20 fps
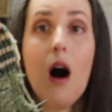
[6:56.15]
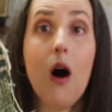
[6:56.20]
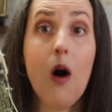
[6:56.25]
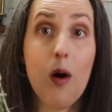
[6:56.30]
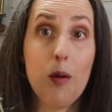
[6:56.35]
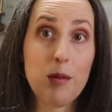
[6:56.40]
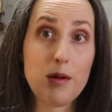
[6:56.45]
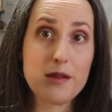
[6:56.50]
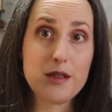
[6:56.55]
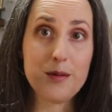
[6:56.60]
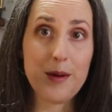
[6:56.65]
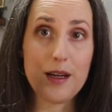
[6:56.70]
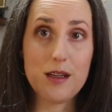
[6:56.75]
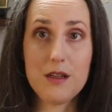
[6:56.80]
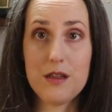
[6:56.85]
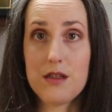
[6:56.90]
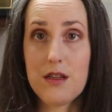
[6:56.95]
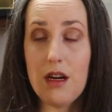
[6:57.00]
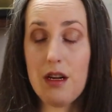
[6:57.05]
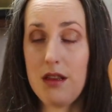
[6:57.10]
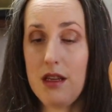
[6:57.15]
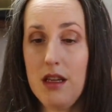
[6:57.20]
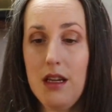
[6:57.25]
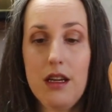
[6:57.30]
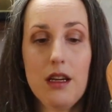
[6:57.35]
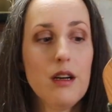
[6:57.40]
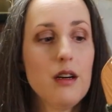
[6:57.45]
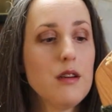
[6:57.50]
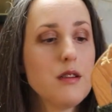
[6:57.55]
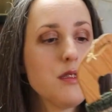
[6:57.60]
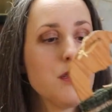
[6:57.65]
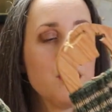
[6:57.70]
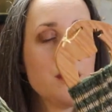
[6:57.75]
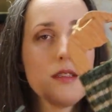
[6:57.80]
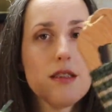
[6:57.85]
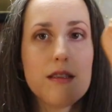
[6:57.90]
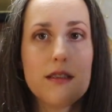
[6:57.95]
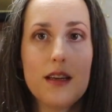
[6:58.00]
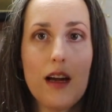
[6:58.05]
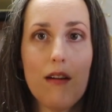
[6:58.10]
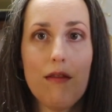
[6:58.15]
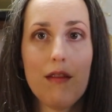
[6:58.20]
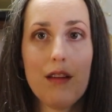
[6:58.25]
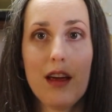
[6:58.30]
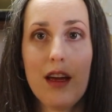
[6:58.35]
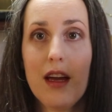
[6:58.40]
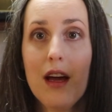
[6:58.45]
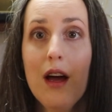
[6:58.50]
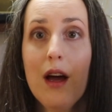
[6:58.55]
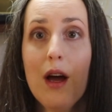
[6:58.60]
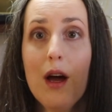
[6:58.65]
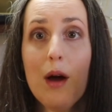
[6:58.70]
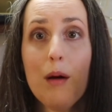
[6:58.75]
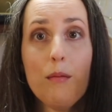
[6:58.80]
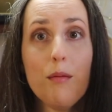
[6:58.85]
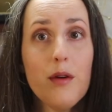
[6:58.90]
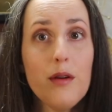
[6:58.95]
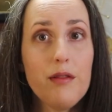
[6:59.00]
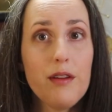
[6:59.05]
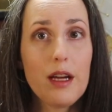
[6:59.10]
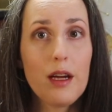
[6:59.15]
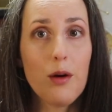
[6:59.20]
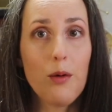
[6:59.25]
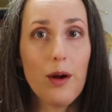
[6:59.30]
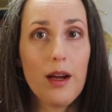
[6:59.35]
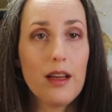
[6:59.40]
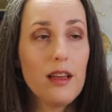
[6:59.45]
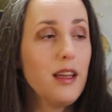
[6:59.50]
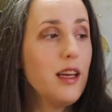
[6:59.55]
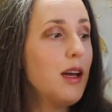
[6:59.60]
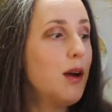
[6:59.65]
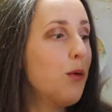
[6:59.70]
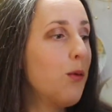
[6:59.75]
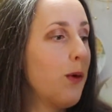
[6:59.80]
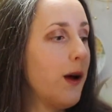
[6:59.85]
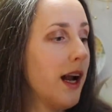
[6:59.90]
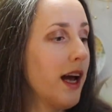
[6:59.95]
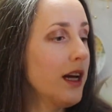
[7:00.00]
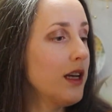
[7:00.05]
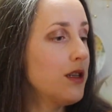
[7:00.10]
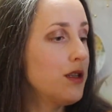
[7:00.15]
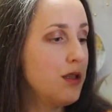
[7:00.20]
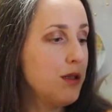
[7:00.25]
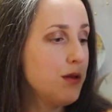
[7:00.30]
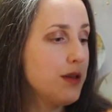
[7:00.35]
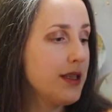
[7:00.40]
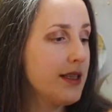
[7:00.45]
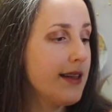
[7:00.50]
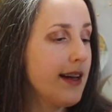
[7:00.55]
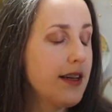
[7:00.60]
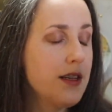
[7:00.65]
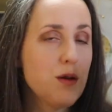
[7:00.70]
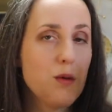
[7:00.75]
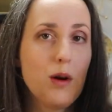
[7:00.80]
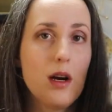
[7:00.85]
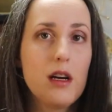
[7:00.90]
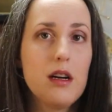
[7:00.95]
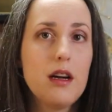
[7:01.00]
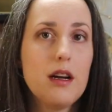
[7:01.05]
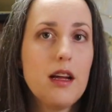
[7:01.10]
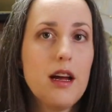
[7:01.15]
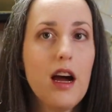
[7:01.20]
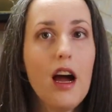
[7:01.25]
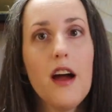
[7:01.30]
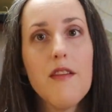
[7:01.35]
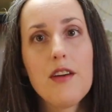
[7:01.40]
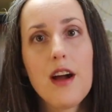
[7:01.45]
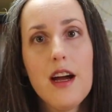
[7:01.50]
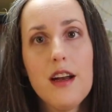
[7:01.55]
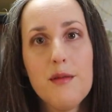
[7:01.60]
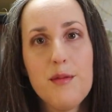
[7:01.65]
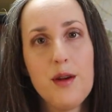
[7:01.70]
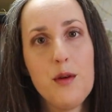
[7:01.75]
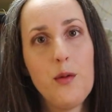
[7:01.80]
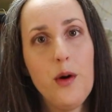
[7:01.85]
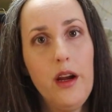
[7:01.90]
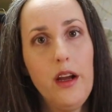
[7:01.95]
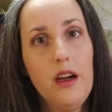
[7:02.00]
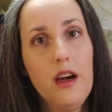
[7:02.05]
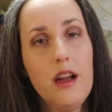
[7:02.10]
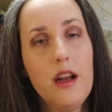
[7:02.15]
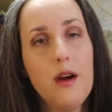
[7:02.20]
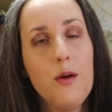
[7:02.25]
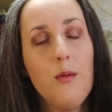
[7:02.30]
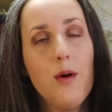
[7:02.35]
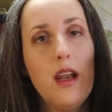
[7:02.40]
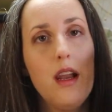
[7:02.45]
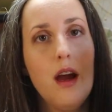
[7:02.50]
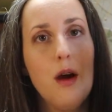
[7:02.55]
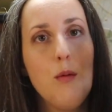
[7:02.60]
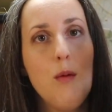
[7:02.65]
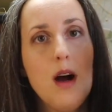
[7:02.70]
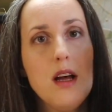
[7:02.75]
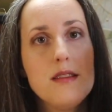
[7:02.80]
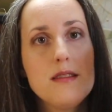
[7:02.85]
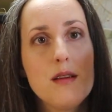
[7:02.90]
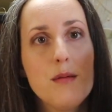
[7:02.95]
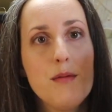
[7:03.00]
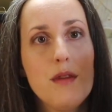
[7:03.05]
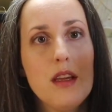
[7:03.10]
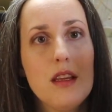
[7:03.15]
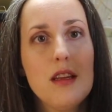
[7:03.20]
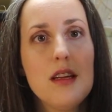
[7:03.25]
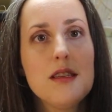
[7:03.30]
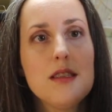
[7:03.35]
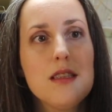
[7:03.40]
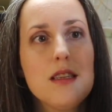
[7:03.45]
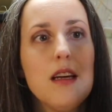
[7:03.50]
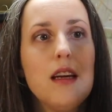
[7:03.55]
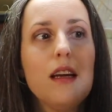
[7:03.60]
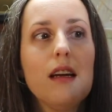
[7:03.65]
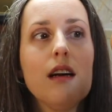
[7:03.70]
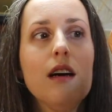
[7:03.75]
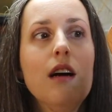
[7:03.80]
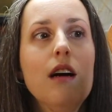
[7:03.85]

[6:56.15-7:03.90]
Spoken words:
almost about to start the heel. So this is definitely moving quickly. When I do decide to work on it, I've kind of been working on it when I want something that's like